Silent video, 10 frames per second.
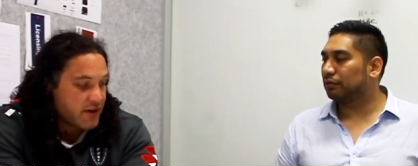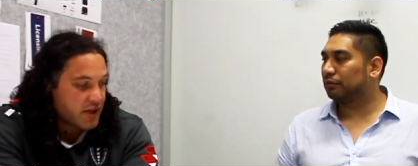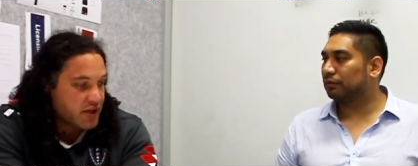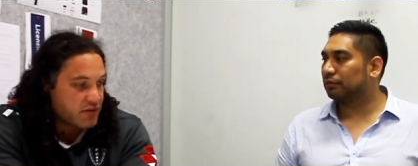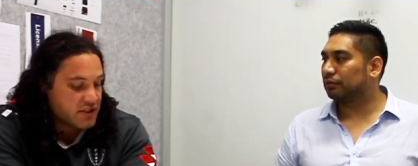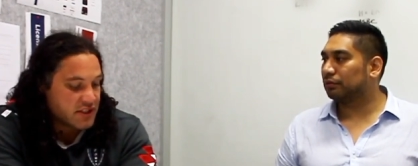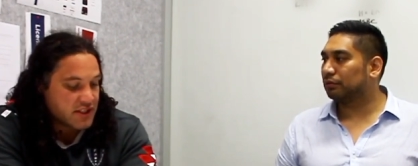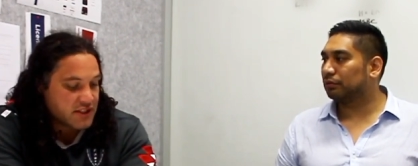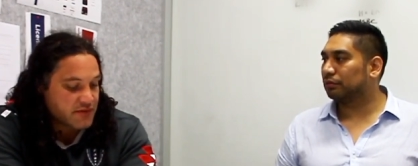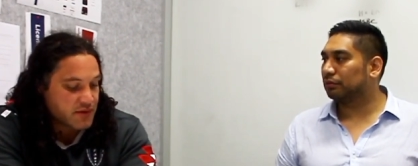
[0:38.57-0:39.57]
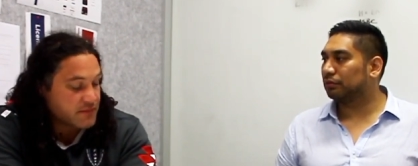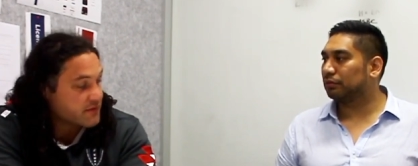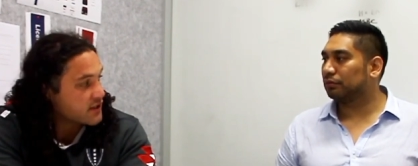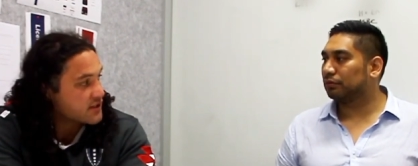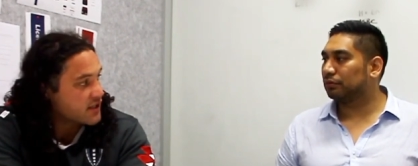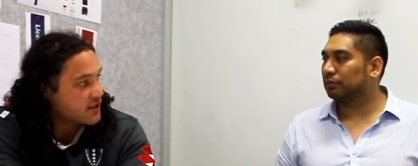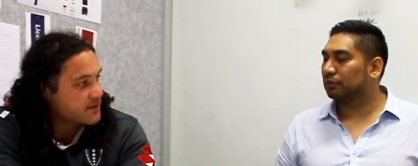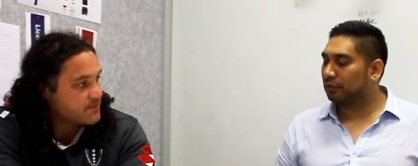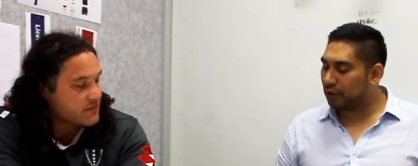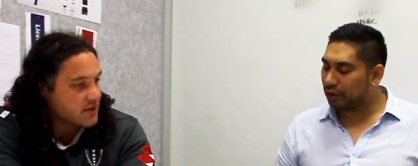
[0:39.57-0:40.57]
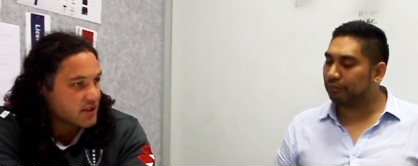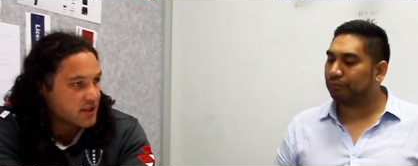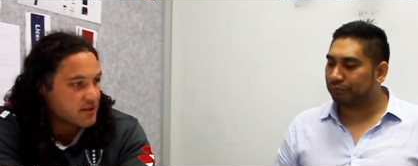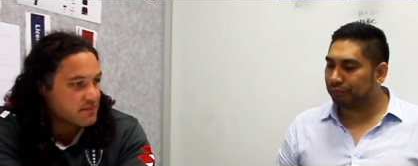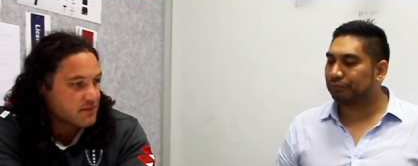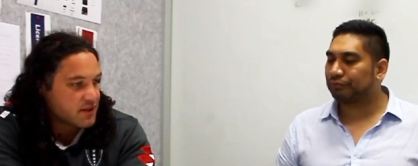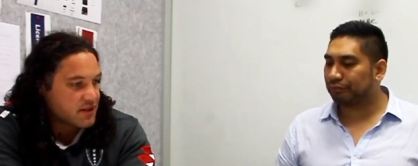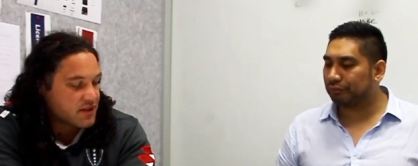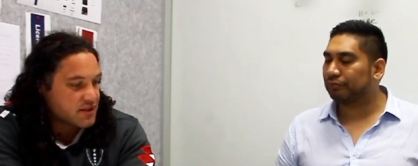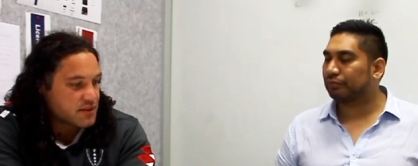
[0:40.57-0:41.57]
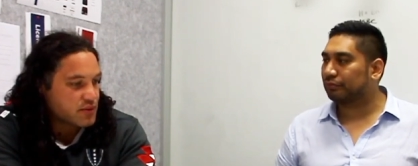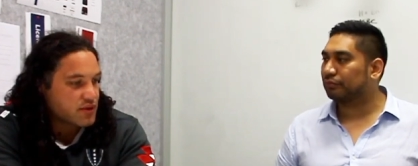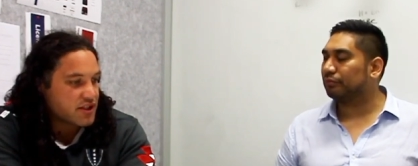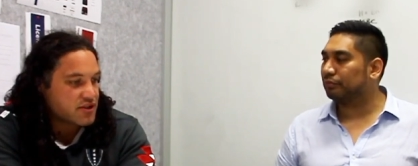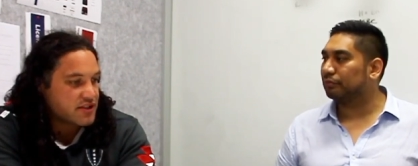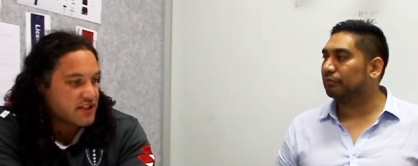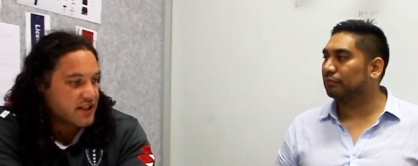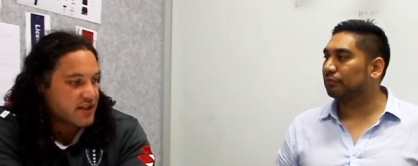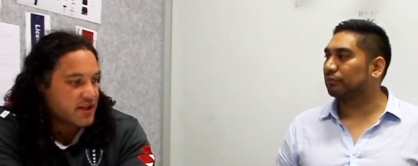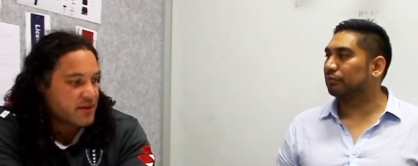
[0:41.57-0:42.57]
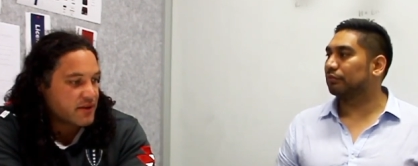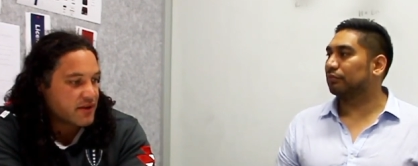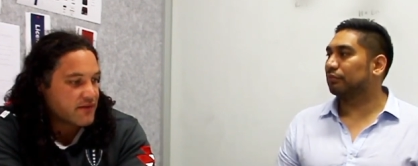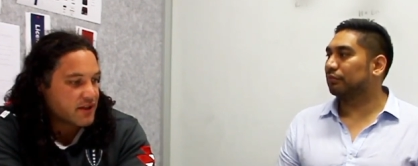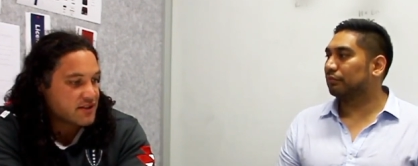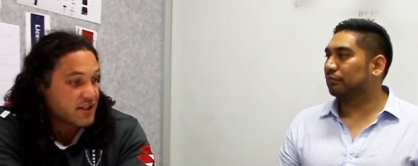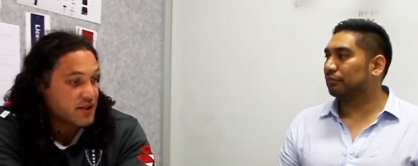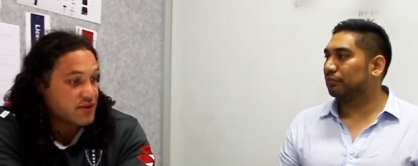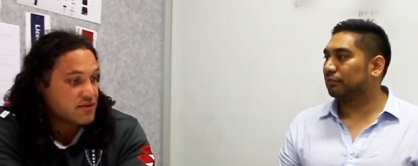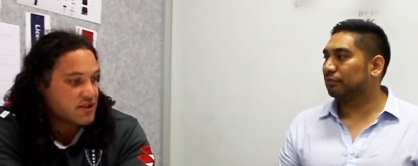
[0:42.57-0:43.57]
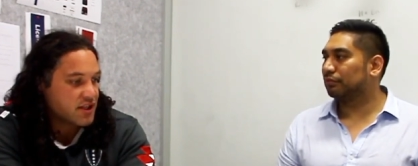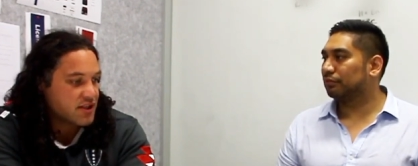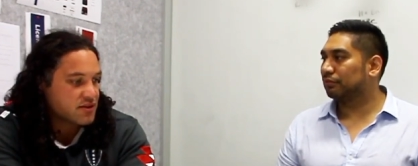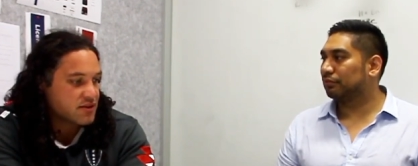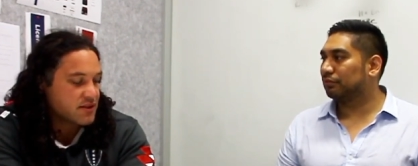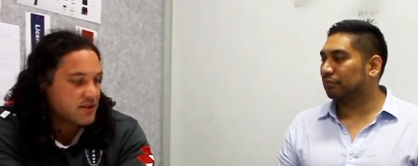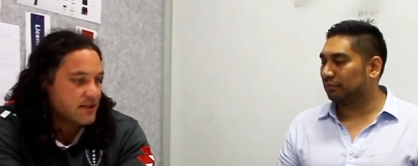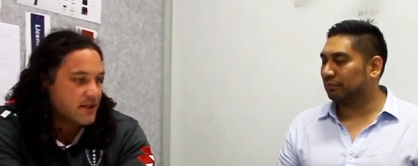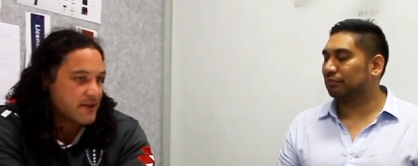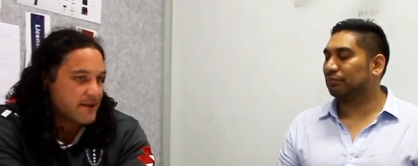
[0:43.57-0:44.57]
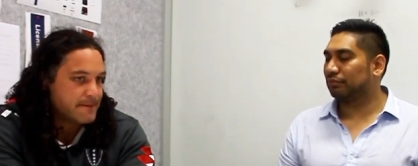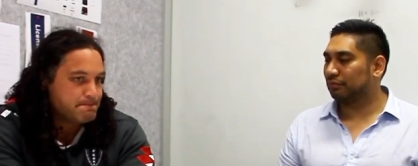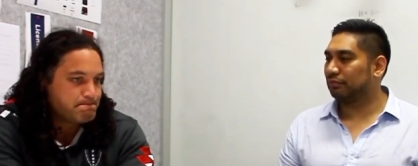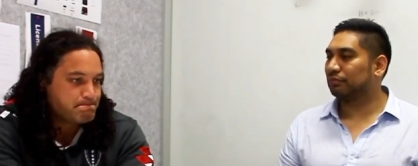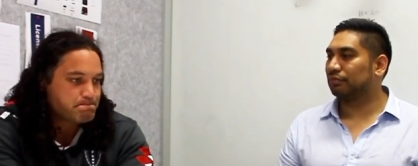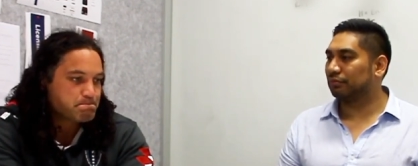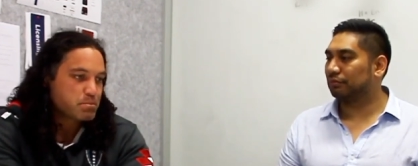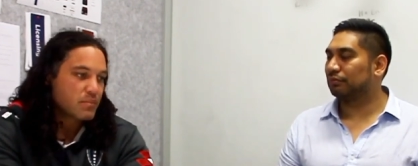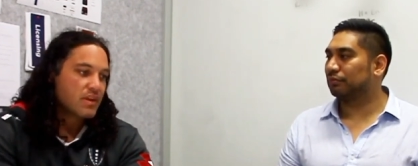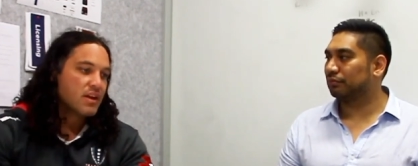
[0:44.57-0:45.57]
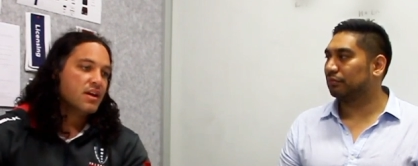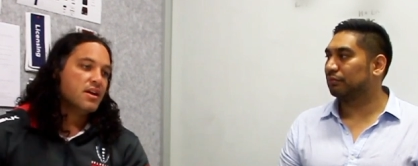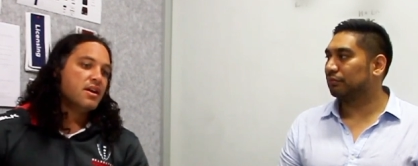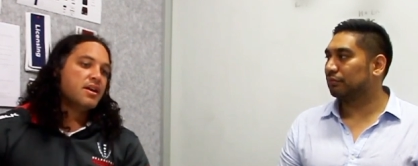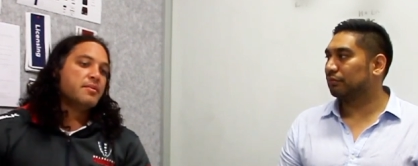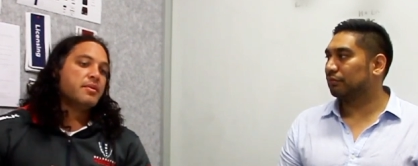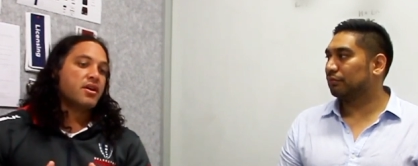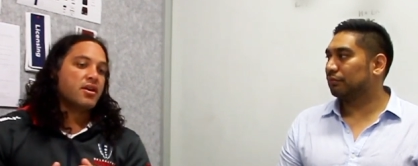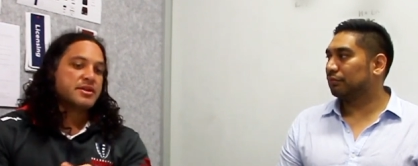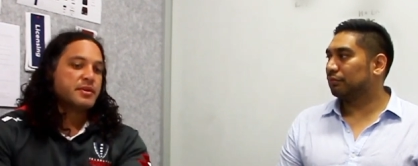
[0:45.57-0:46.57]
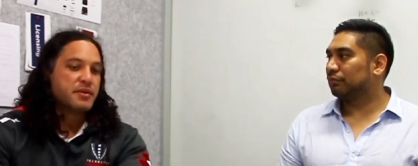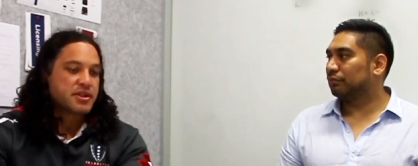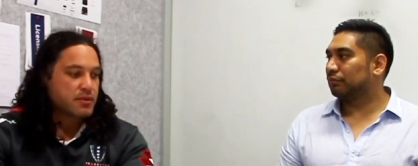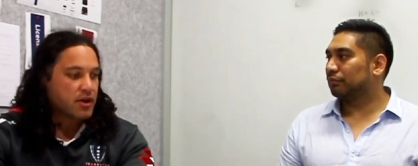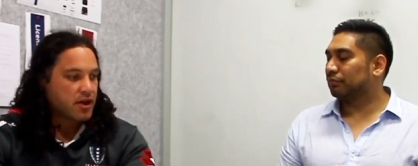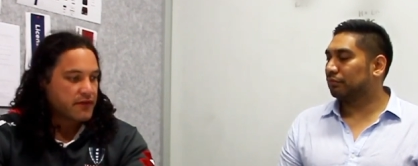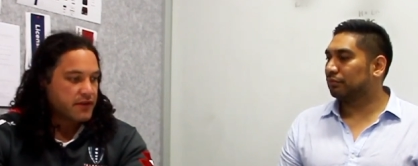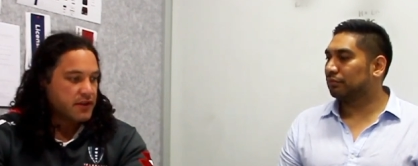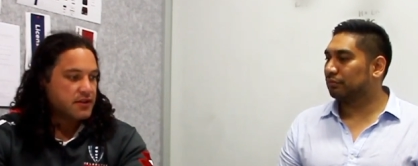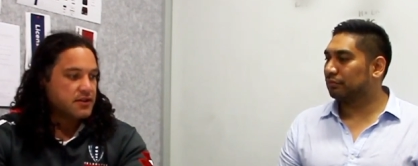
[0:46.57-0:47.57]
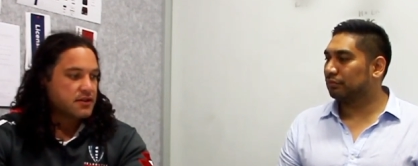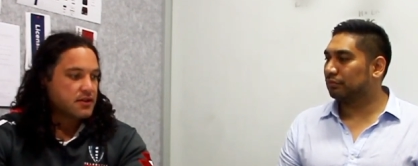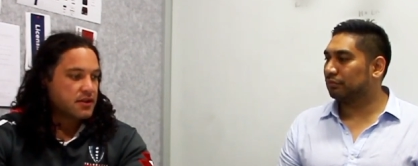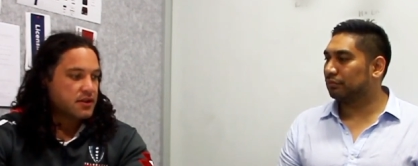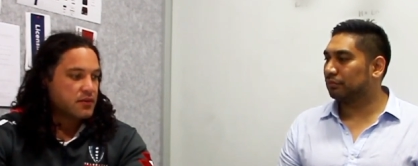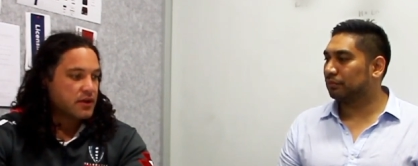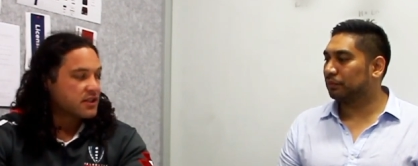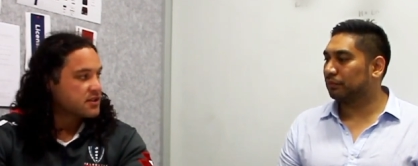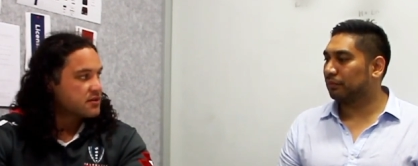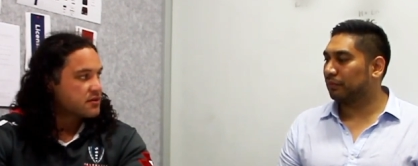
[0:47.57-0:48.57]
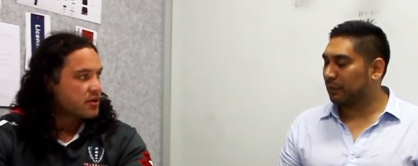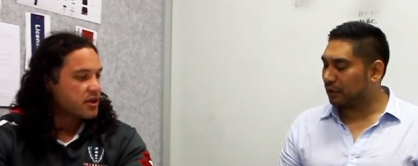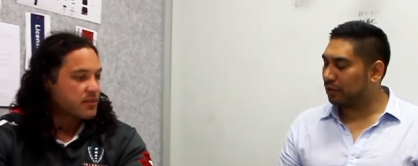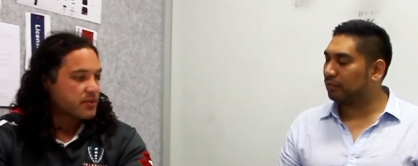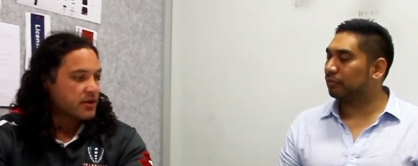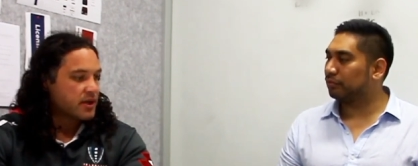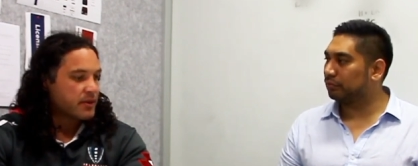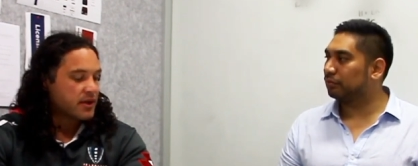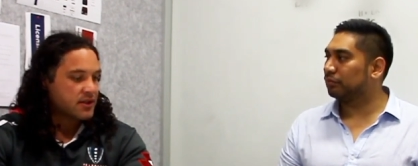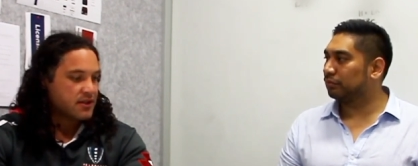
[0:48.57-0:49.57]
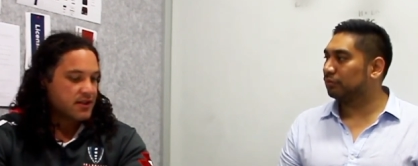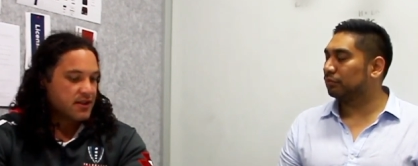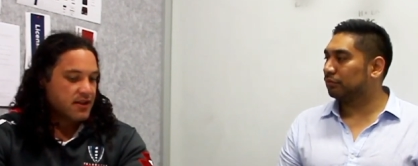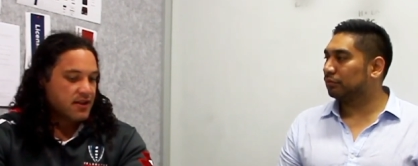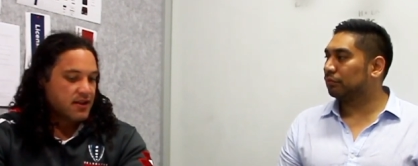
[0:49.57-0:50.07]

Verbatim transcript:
Speaker 1: my family originally is from Whakatane, yep. um, small country town at the back of Whakatane called Taneatua. Mm. Um, but I, I, spent most of my life in, in Wellington, growing up in Upper Hutt.